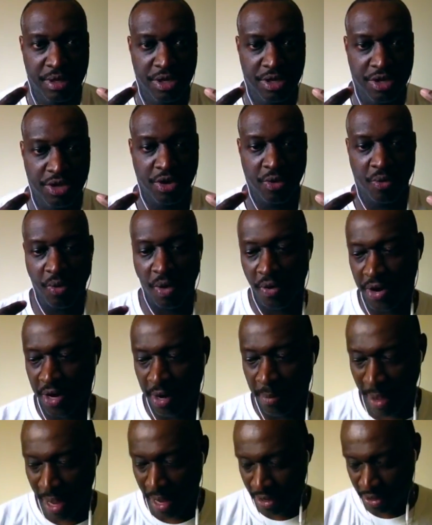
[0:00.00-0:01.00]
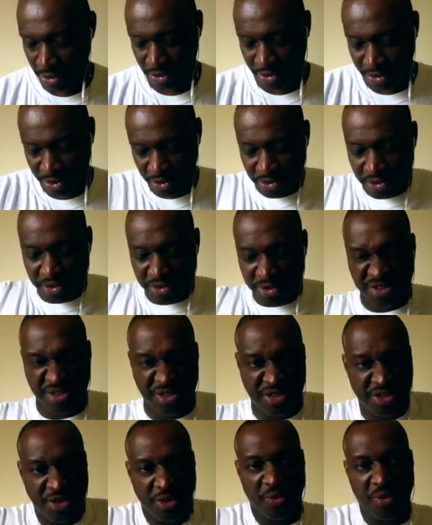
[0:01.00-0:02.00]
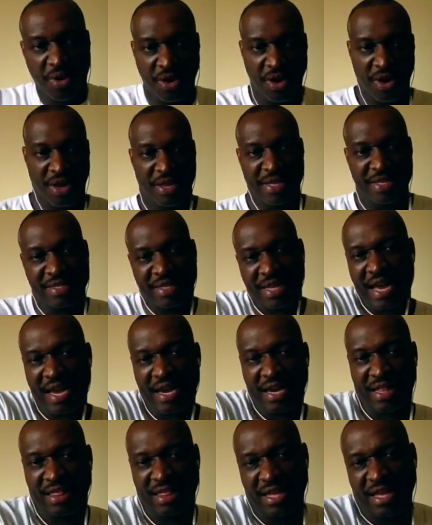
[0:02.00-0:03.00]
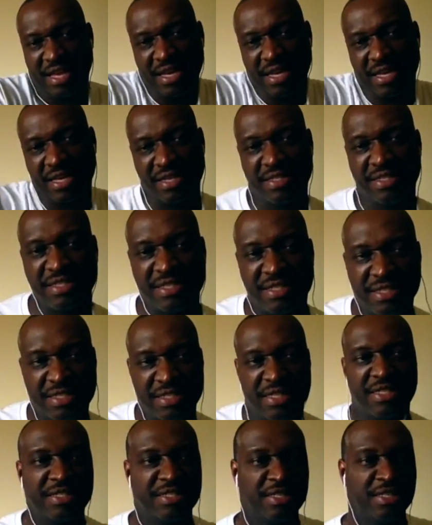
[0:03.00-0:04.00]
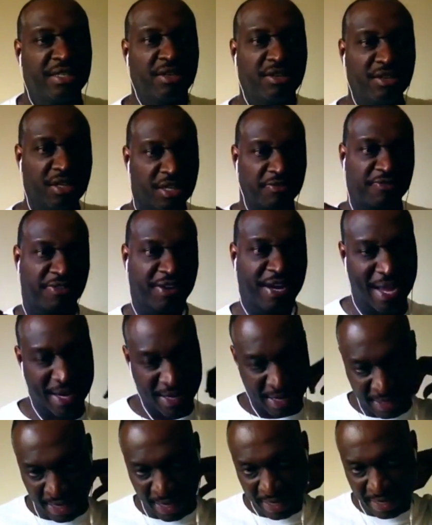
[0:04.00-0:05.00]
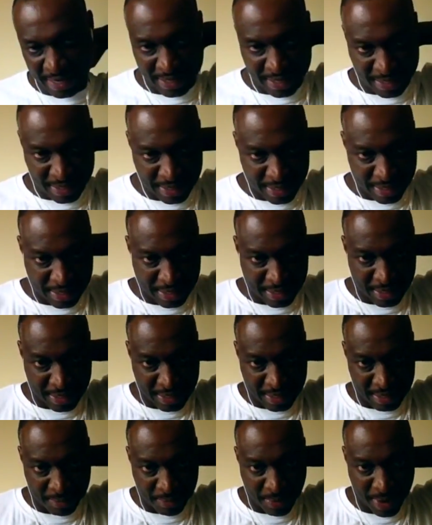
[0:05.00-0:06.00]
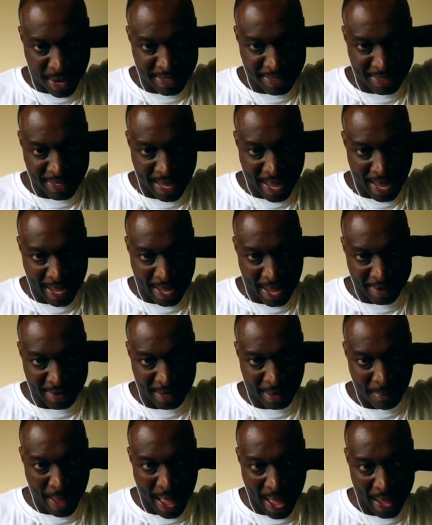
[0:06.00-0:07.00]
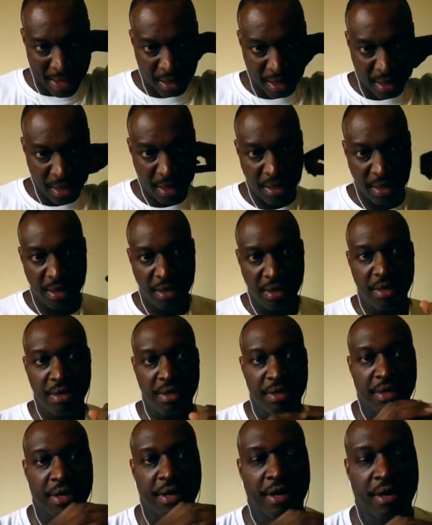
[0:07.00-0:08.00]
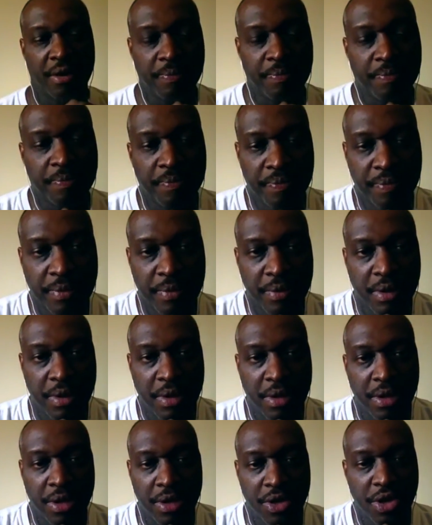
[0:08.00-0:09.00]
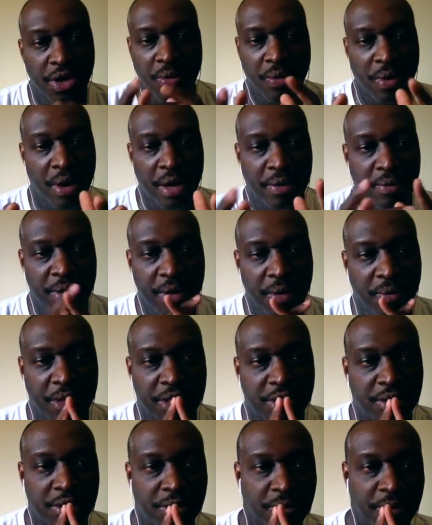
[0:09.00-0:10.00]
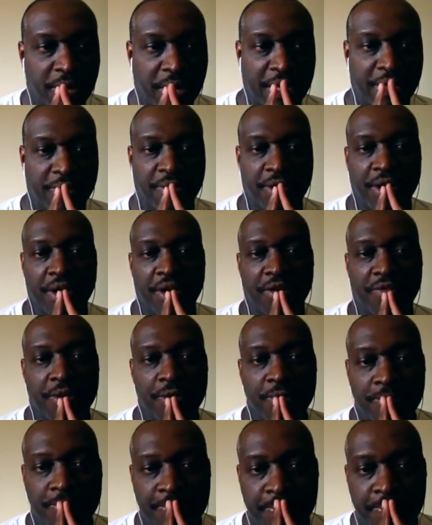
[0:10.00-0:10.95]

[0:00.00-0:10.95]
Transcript: You're worried about you're doing all this kind of thing because you know you forgot to take the price tag out the back. You know, we don't want you doing that during the interview.